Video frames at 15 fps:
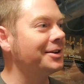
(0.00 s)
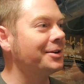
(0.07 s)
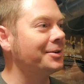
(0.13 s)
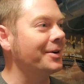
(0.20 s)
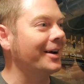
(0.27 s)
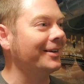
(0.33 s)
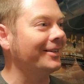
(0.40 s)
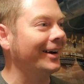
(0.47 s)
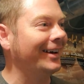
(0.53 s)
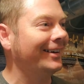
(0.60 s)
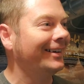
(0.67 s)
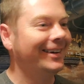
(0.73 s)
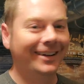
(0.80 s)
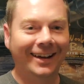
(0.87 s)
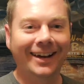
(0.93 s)
to drink, right?
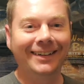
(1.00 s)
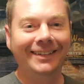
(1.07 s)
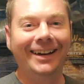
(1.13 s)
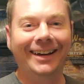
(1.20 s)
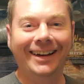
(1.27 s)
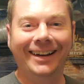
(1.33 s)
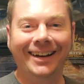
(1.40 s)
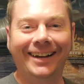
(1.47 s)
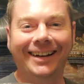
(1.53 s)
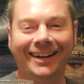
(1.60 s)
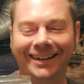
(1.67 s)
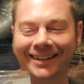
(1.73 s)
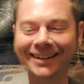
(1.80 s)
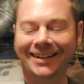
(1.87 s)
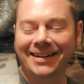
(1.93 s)
Yeah. Yeah.